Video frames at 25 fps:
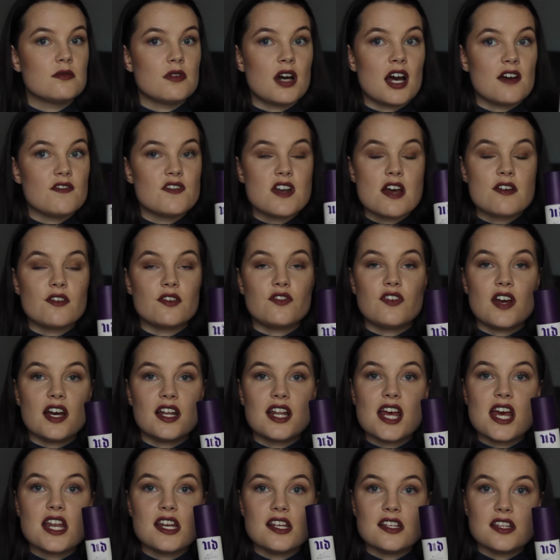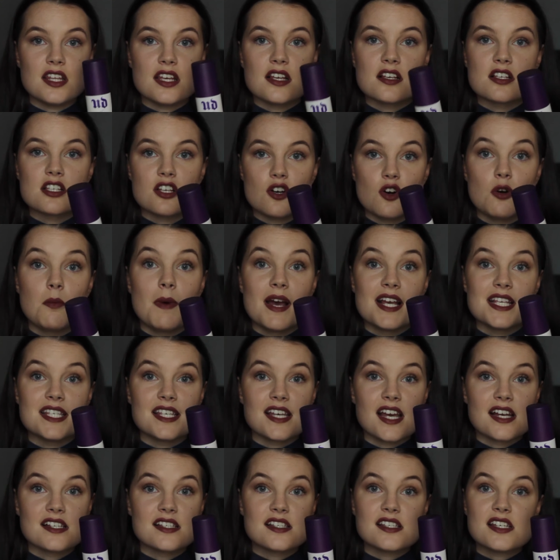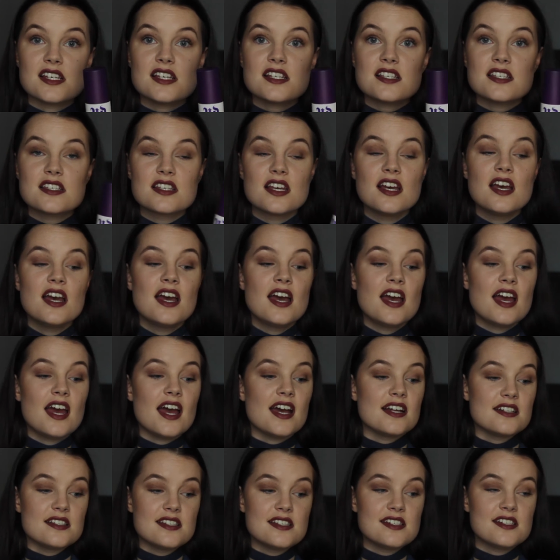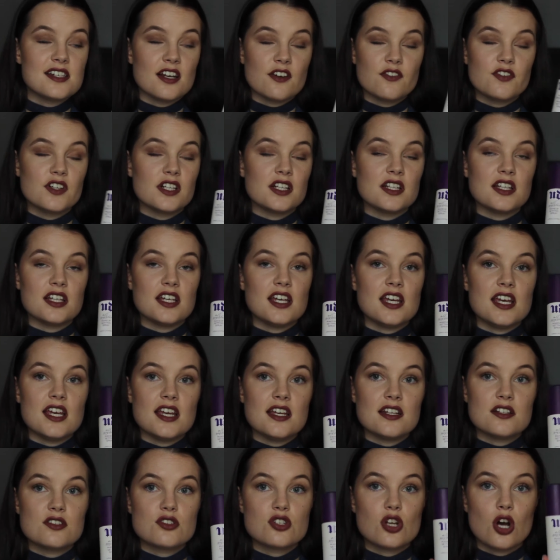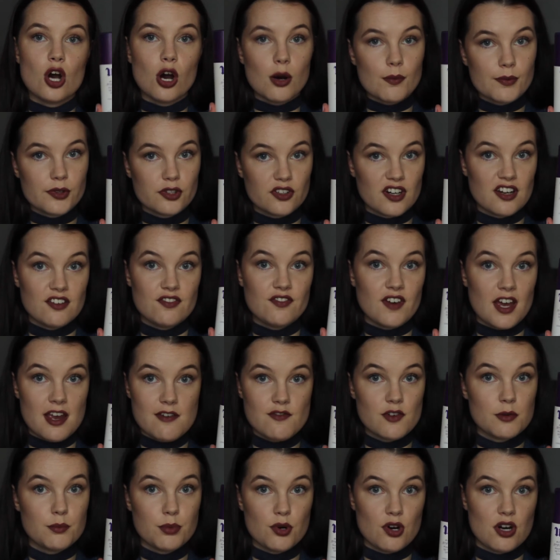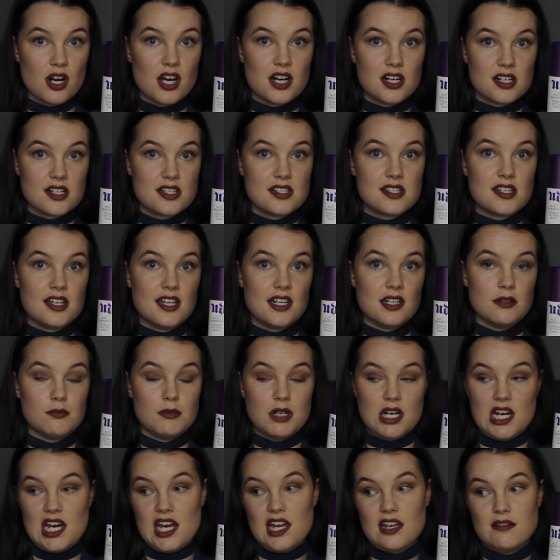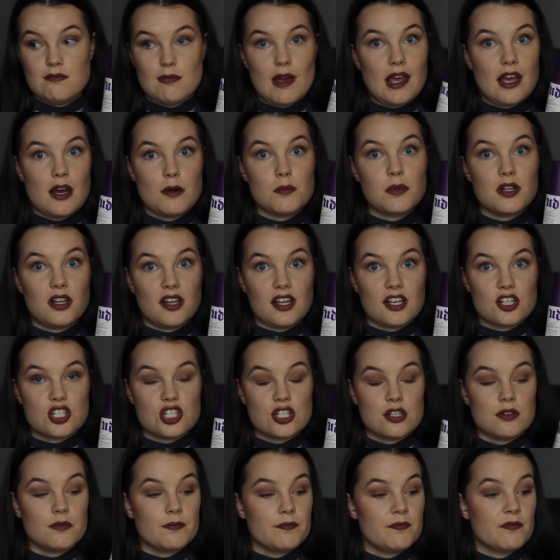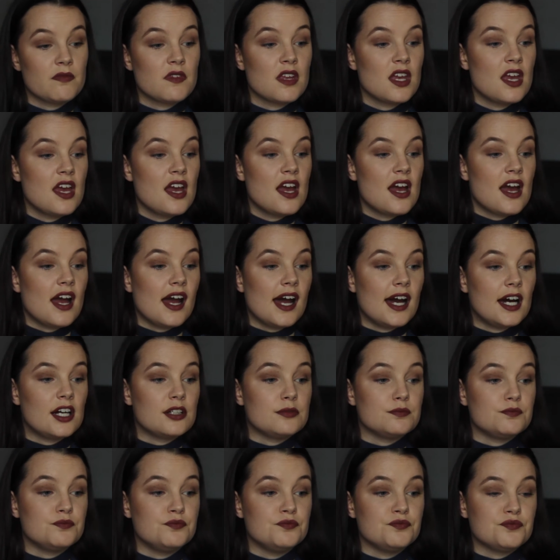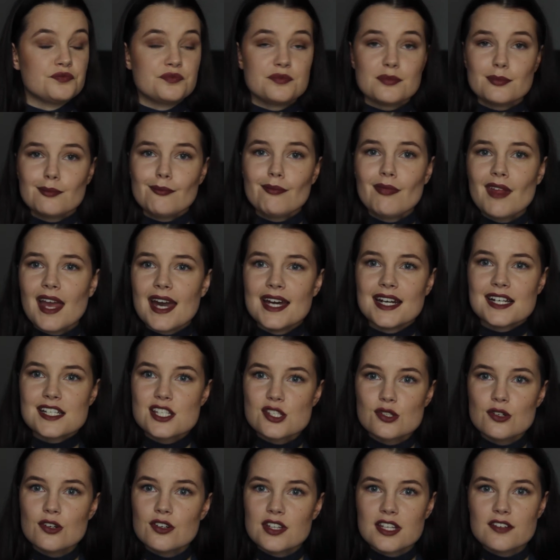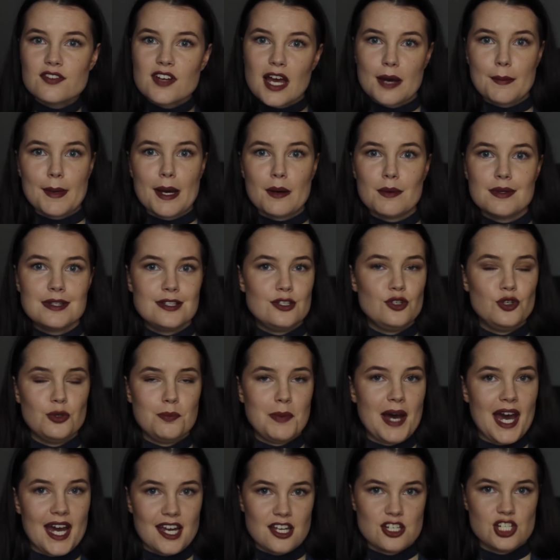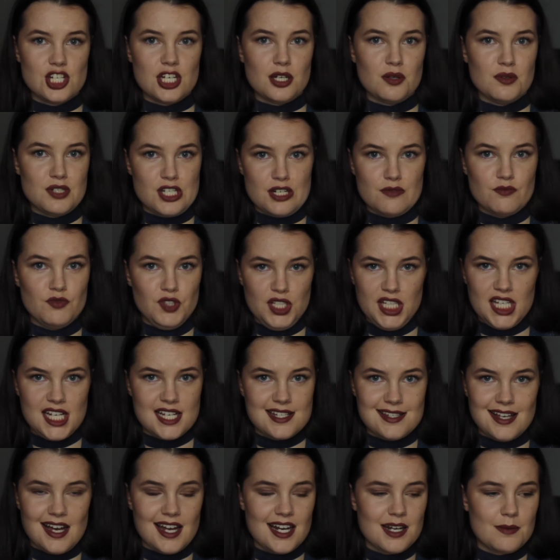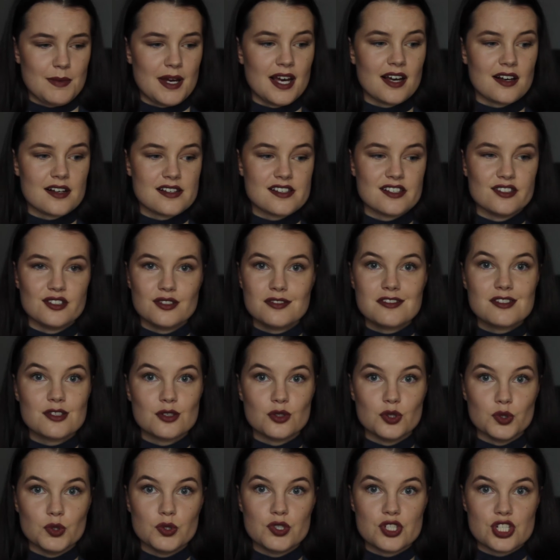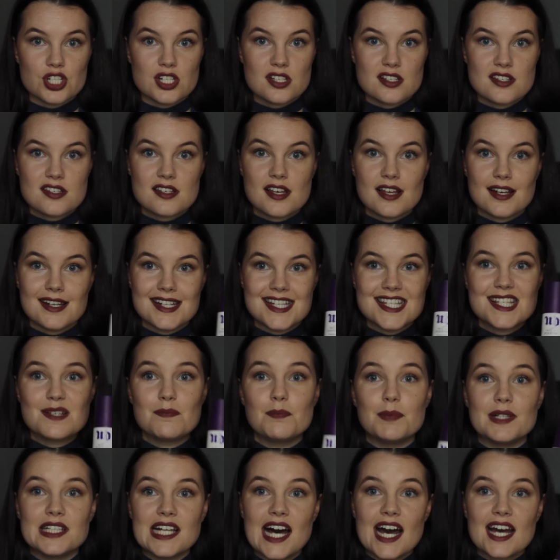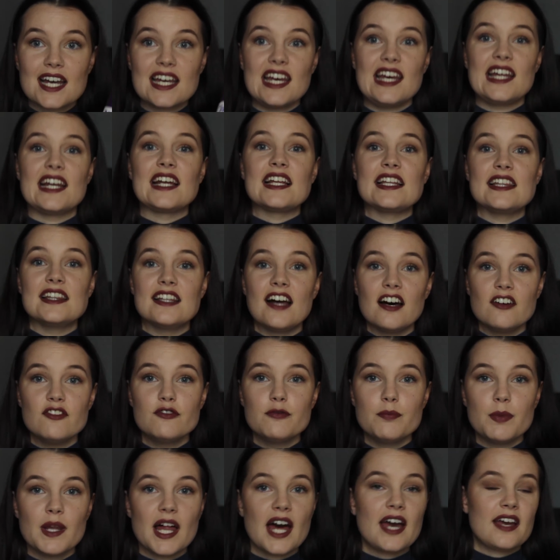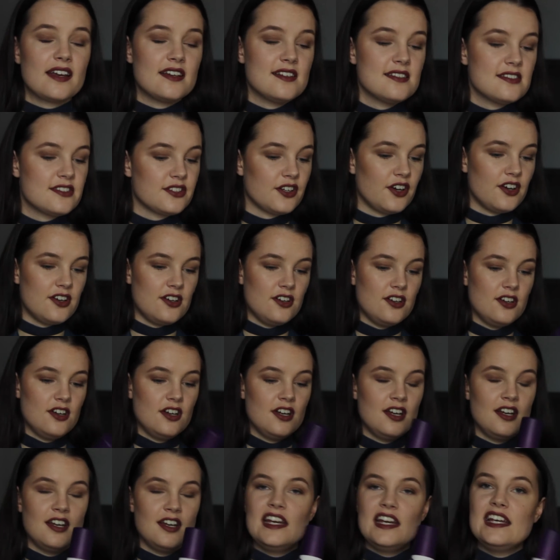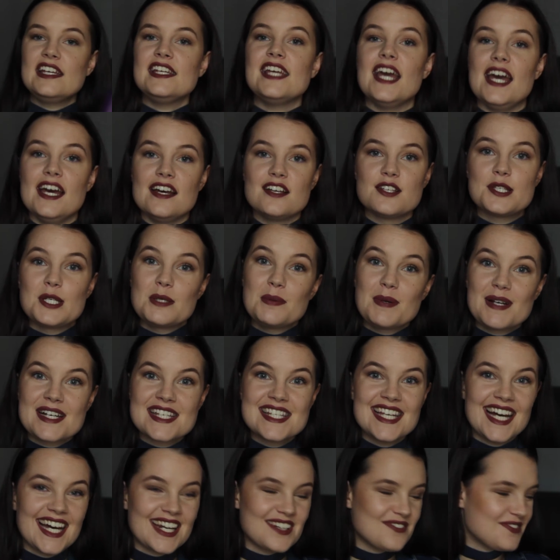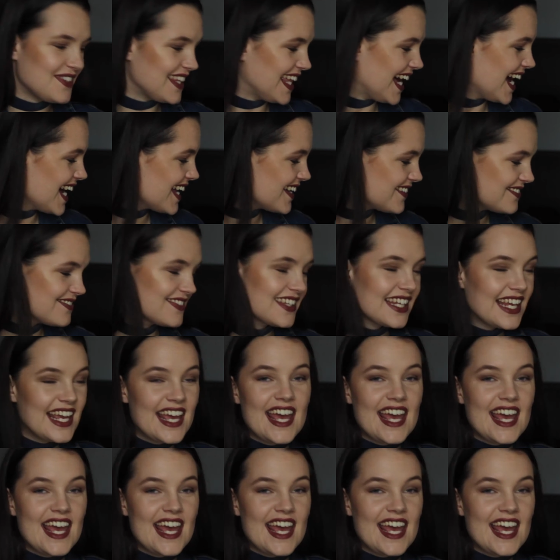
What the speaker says: I've never found anything so amazing as this. It's definitely top 3 favorite products in my makeup collection. And I saw they've come out with new packaging, which I'm really excited about because it looks gorgeous, and it's black and I love black. So yeah, super excited for that.